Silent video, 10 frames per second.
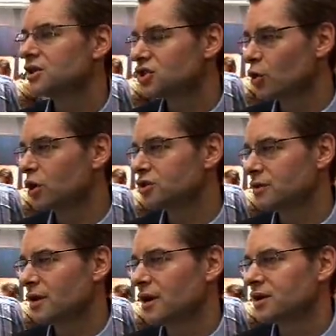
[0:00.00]

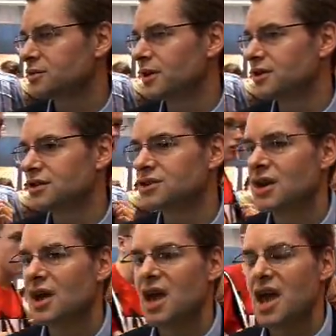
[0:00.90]
storage spaces.
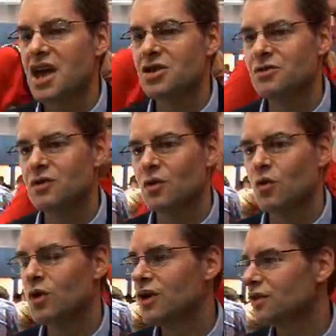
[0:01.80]
And
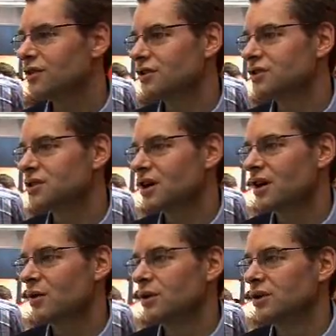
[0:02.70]
we think that this
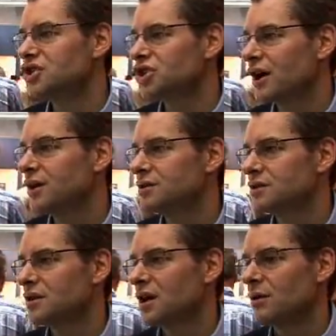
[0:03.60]
car really
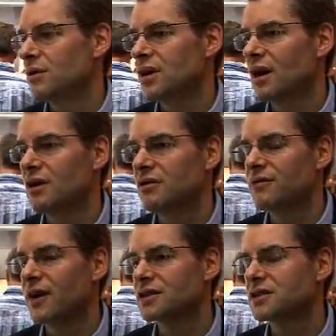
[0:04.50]
shines in that regard. In
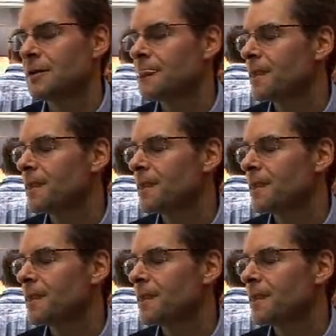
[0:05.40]
fact,